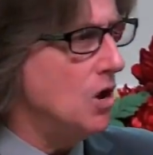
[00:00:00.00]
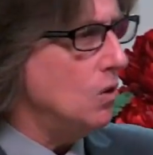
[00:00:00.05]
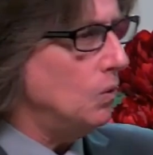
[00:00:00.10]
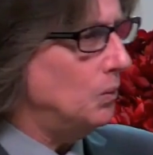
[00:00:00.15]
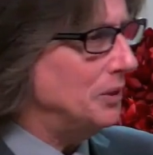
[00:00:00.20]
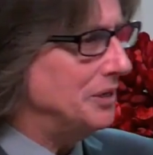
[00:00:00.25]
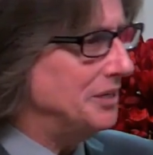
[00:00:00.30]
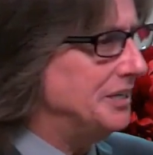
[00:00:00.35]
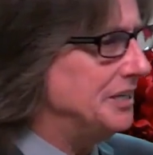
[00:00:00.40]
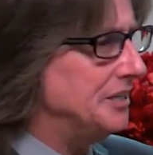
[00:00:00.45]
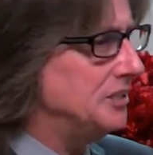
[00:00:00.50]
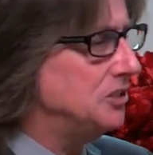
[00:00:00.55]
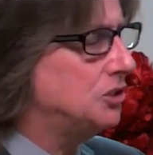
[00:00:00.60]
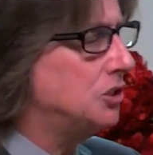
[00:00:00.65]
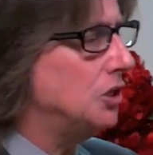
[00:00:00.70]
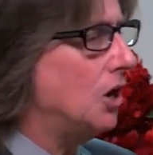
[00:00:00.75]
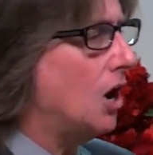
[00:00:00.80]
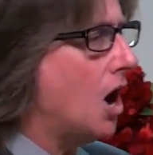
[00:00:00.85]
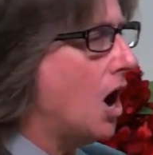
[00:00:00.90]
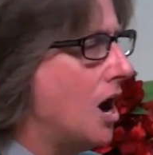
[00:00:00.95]
we need
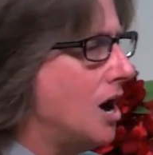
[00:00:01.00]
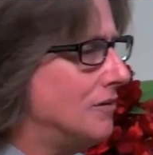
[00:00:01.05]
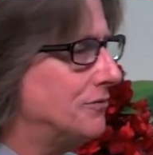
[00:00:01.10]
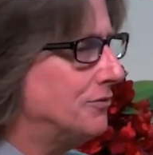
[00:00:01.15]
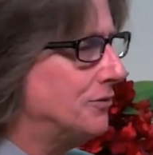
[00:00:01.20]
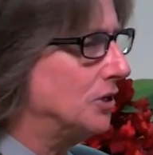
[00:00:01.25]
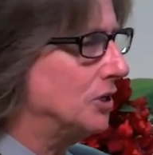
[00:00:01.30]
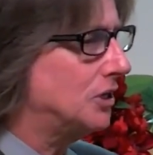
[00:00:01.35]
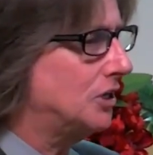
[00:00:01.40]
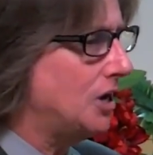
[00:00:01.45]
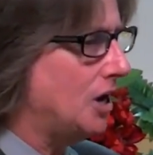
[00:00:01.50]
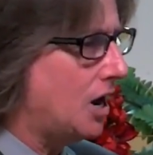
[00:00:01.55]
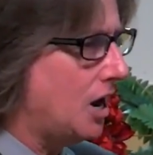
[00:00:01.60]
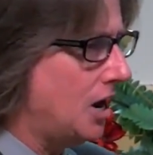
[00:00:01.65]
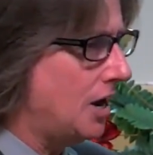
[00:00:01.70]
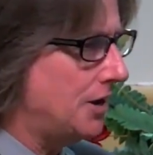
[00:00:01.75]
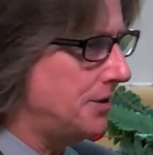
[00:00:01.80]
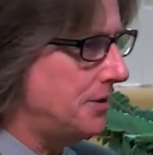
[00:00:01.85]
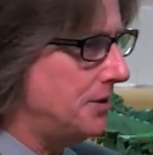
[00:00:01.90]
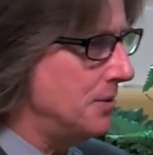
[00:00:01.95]
to offer
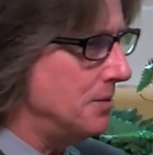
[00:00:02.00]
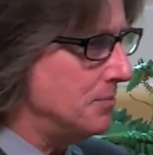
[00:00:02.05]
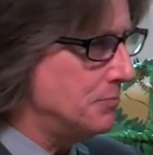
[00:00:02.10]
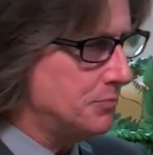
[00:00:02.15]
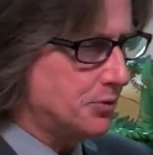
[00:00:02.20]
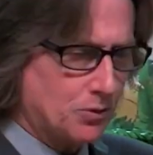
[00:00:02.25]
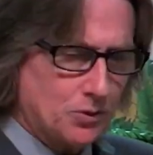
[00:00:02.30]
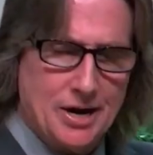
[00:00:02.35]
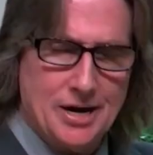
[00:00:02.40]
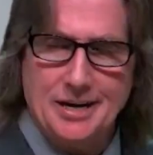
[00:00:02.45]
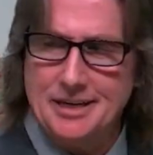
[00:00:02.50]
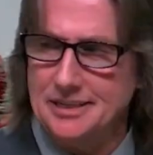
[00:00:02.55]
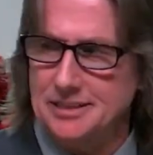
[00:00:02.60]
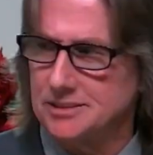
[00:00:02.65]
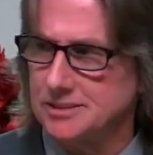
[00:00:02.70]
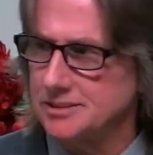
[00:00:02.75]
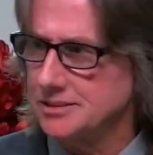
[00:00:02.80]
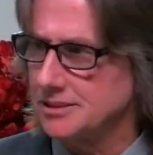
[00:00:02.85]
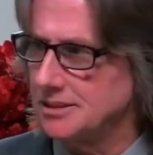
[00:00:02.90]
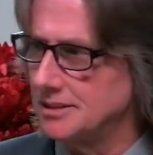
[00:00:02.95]
God
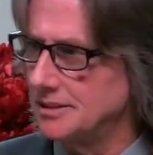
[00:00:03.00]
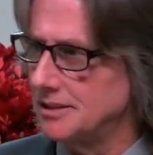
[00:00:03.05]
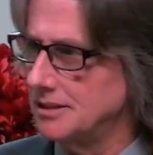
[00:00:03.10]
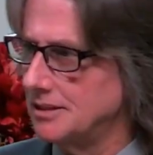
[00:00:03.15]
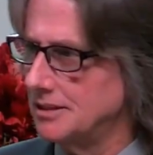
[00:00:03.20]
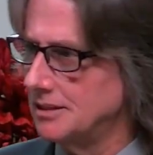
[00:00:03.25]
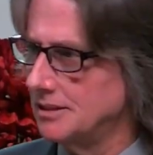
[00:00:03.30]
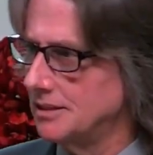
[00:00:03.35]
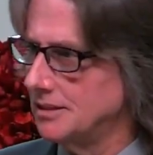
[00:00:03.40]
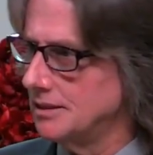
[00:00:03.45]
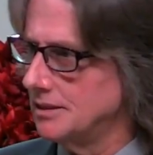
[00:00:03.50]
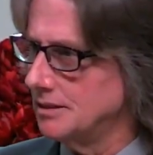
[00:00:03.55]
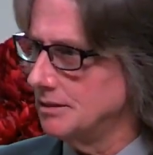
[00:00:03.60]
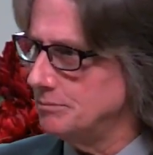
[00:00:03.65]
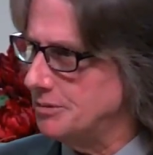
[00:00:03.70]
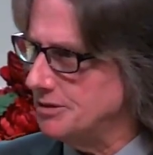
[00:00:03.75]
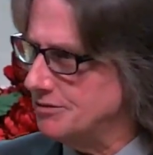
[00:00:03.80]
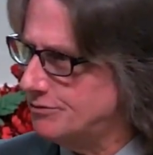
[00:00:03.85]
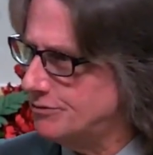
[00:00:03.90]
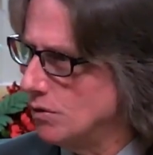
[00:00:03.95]
praise
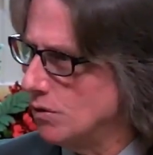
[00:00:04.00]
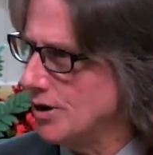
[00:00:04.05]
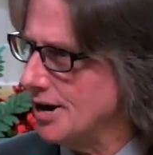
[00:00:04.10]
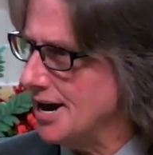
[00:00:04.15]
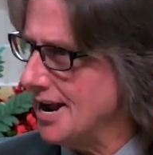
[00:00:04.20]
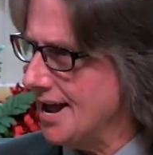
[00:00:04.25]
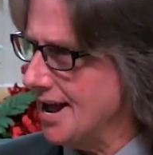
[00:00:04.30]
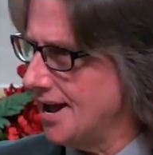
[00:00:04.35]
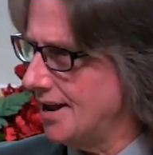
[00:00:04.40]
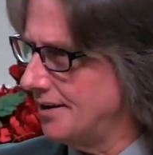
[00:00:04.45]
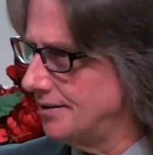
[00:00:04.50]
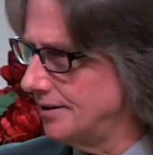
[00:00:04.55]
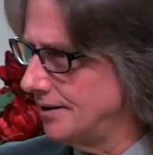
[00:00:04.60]
beforehand.